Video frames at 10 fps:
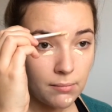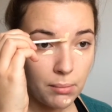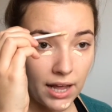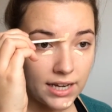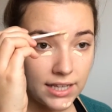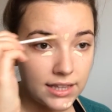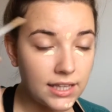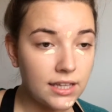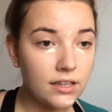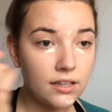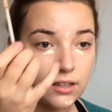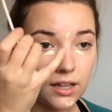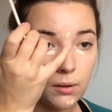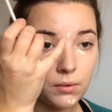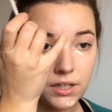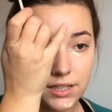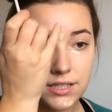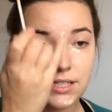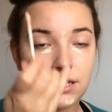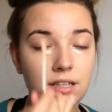but anything that I want to
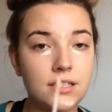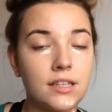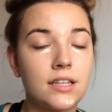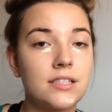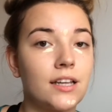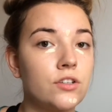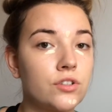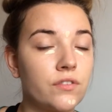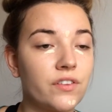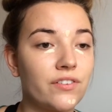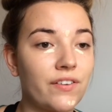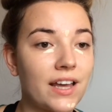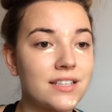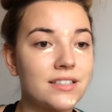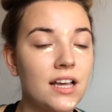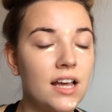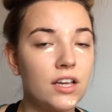conceal that's in the center of the face,